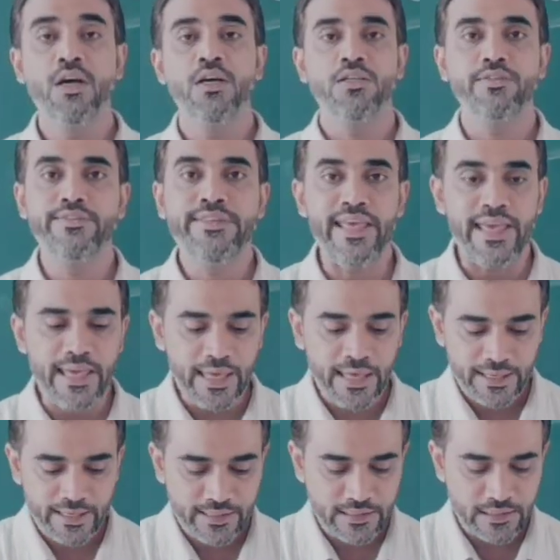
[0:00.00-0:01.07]

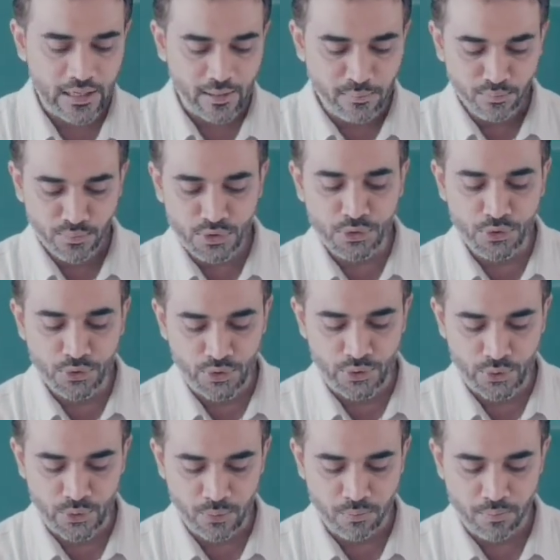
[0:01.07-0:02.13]
they come through
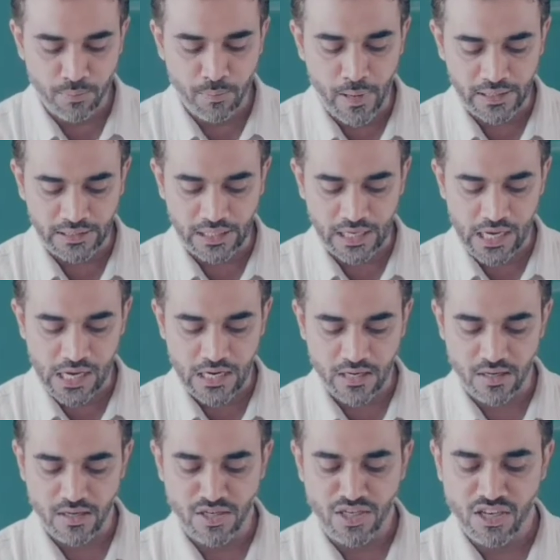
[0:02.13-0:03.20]
you but
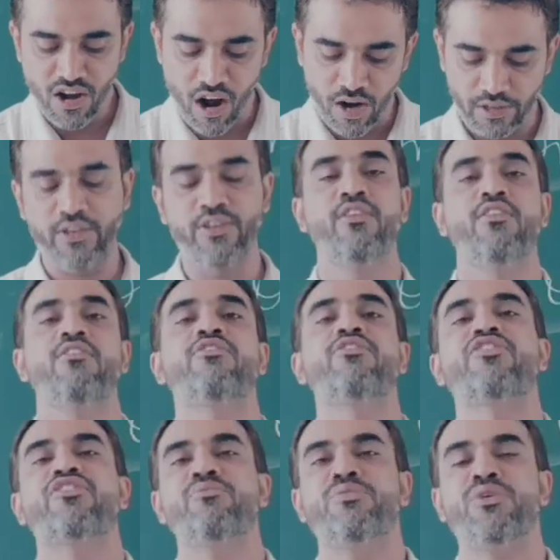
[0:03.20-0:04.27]
are not
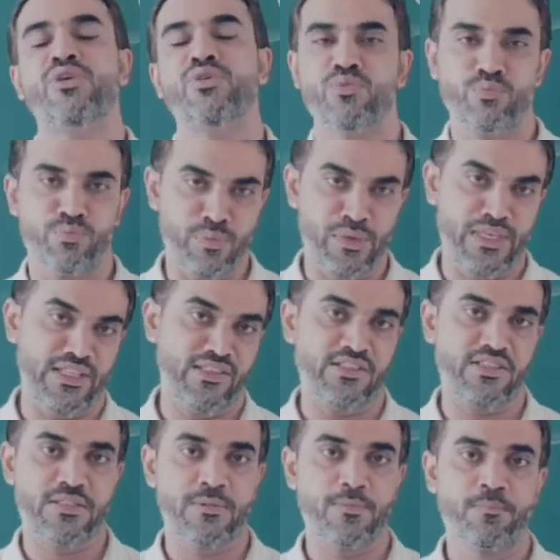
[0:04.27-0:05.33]
from you
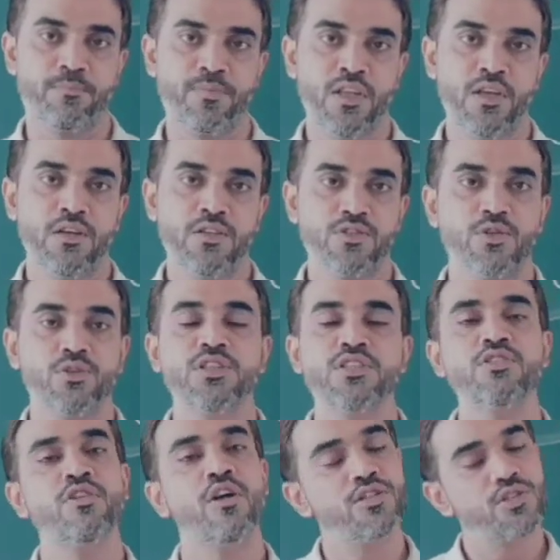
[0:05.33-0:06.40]
means. So, this
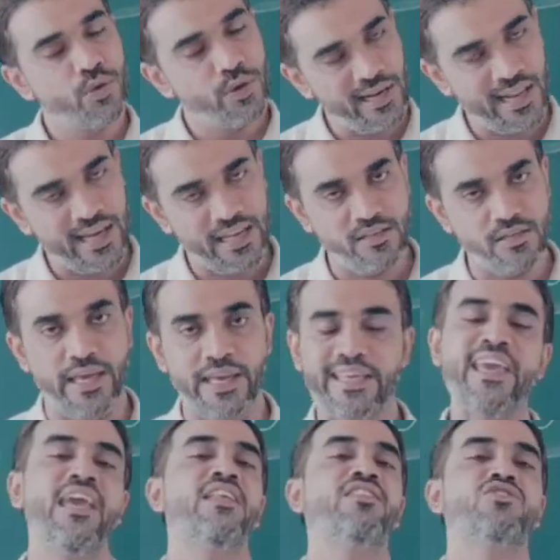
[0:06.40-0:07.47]
is also a line
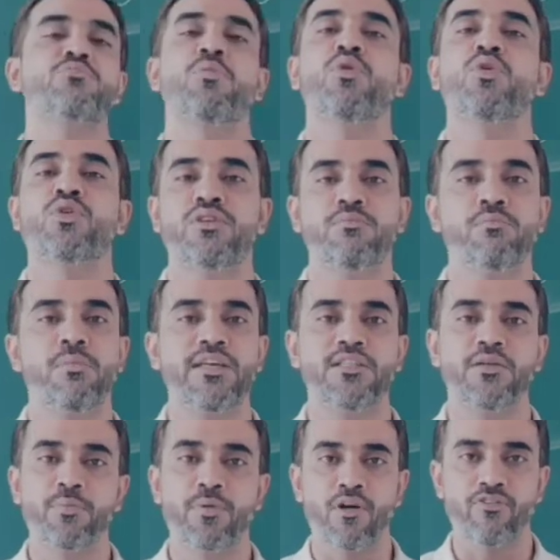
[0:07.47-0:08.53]
again spoken by
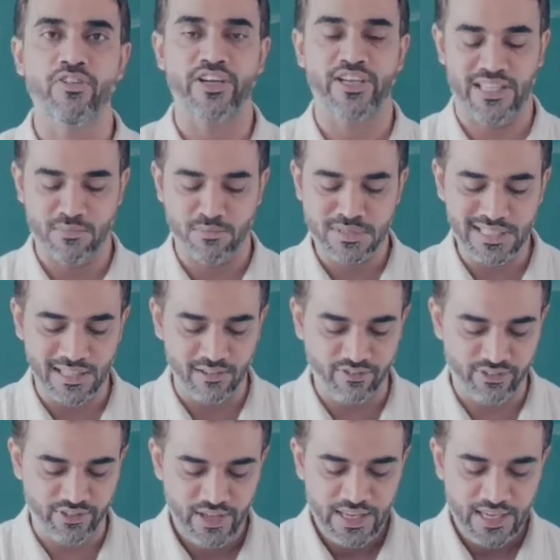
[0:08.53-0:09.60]
the prophet
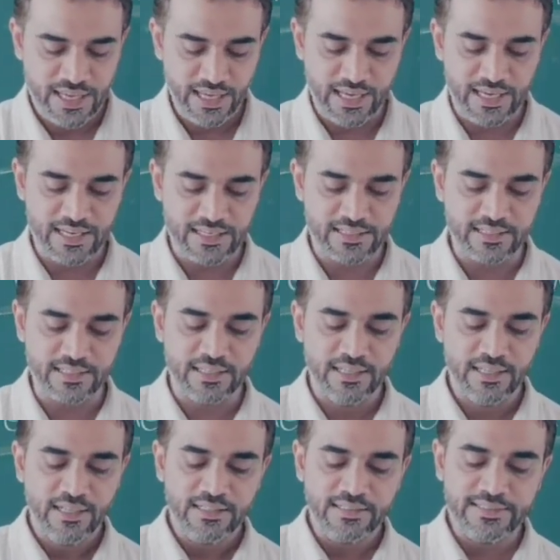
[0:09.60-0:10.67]
himself, and
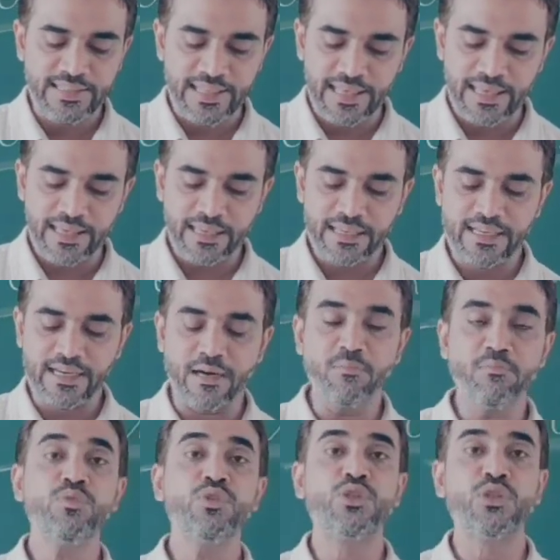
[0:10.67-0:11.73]
they
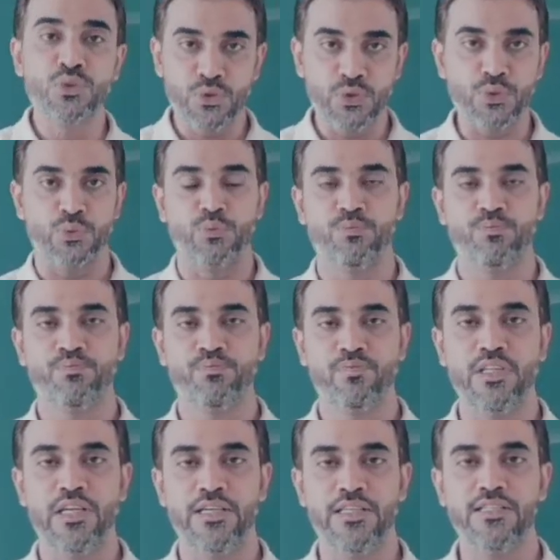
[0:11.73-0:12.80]
come through you.
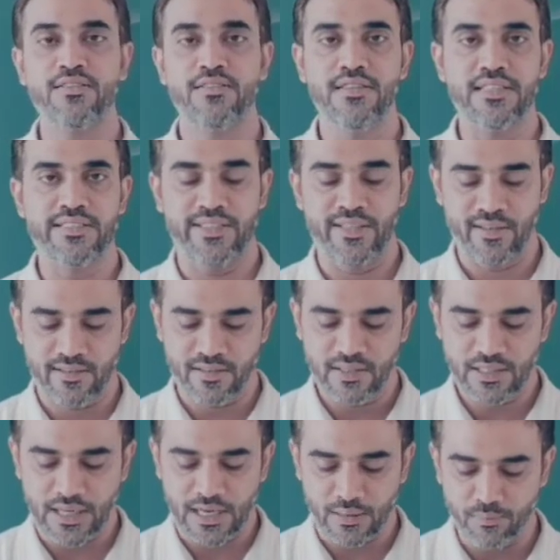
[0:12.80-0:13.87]
That is, the
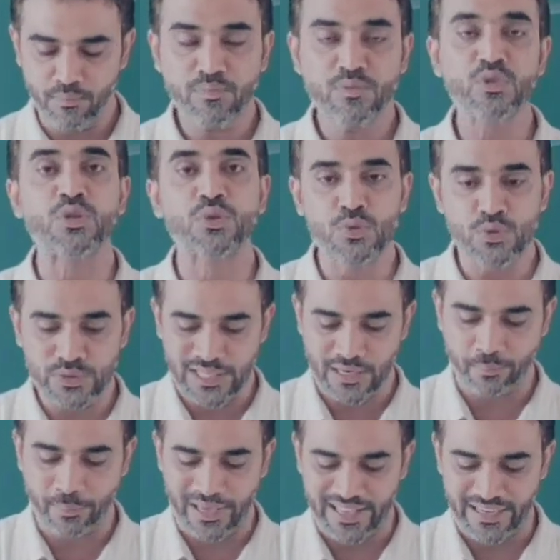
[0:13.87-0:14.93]
children come through their
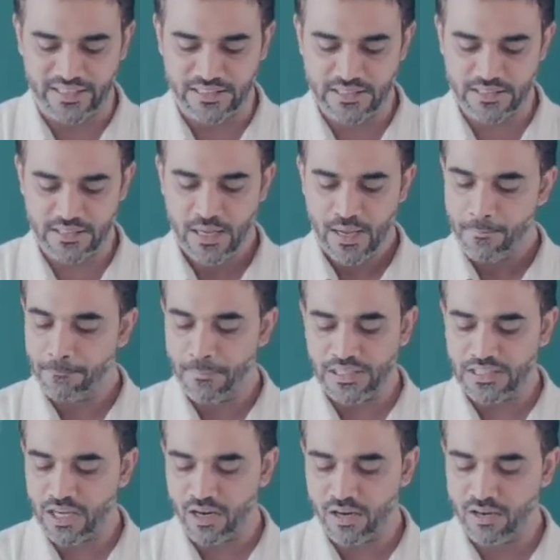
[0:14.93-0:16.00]
parents
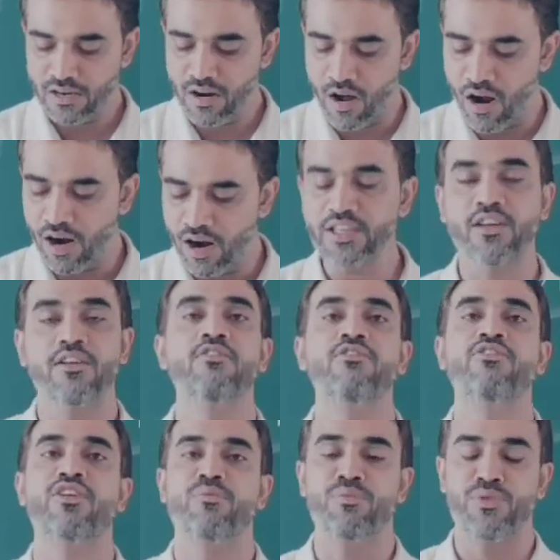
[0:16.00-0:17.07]
but are
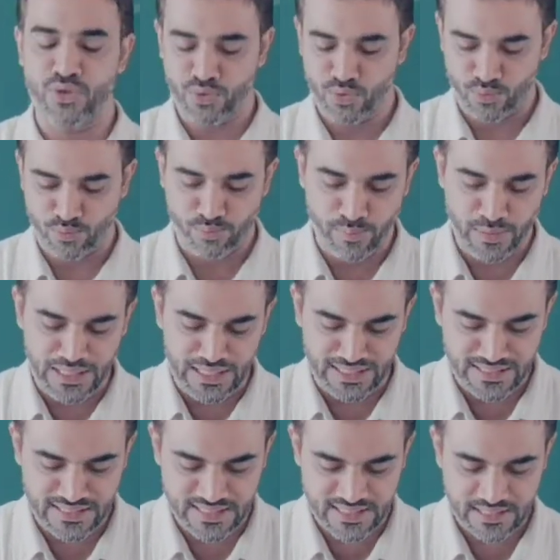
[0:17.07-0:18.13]
not from you
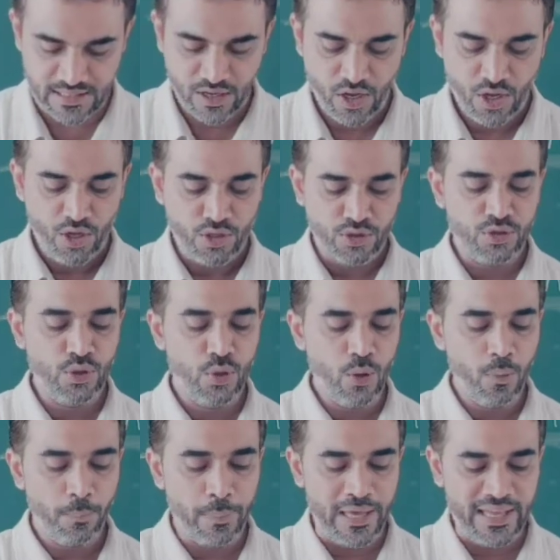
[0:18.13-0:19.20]
means,
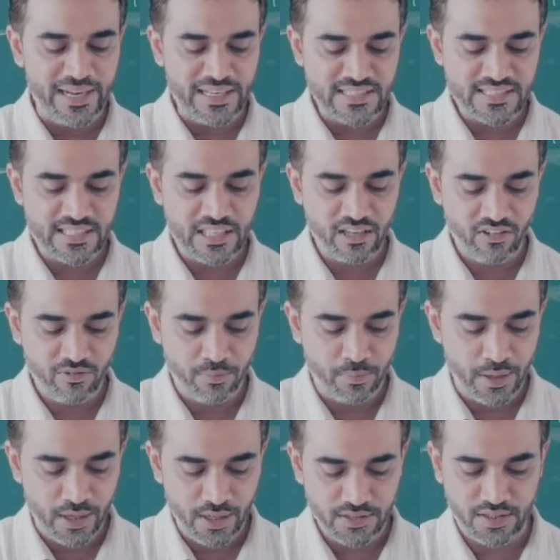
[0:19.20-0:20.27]
though parents give
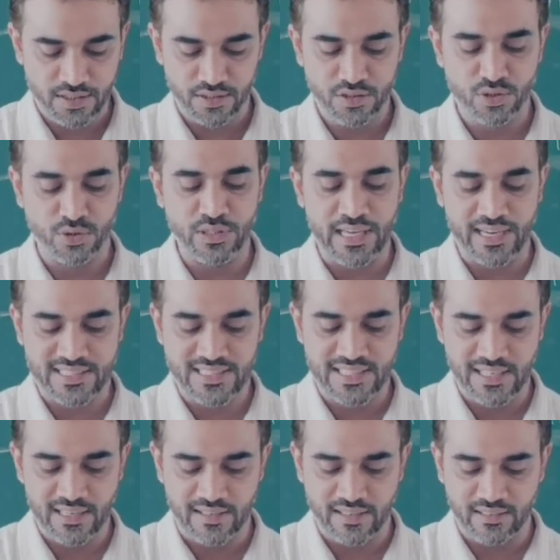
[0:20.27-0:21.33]
birth to their
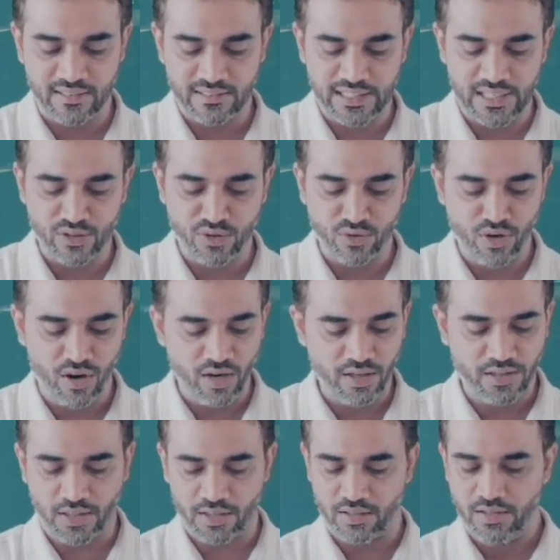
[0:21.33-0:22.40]
children, they do not